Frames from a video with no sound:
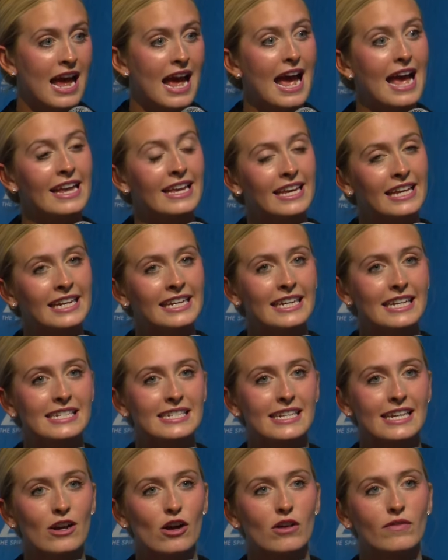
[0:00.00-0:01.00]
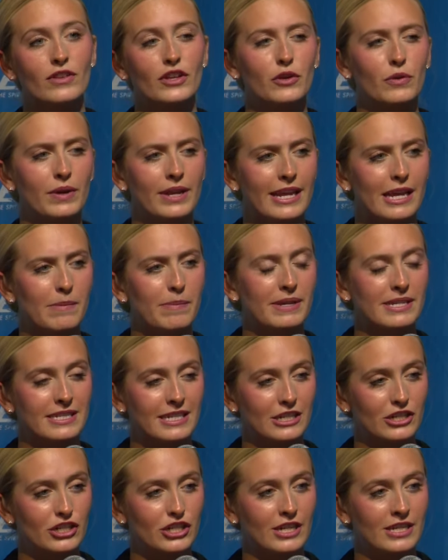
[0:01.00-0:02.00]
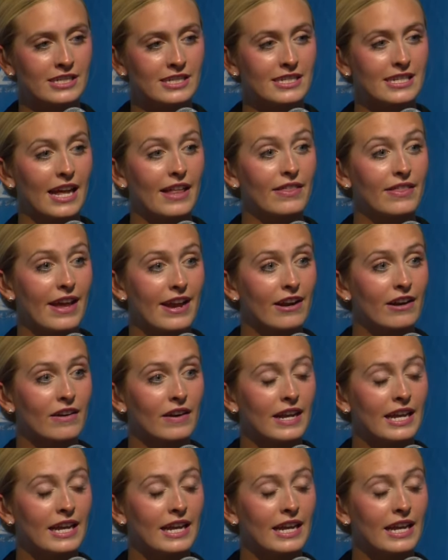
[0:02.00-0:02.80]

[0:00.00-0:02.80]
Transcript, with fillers: And getting to see all the unique positions that they're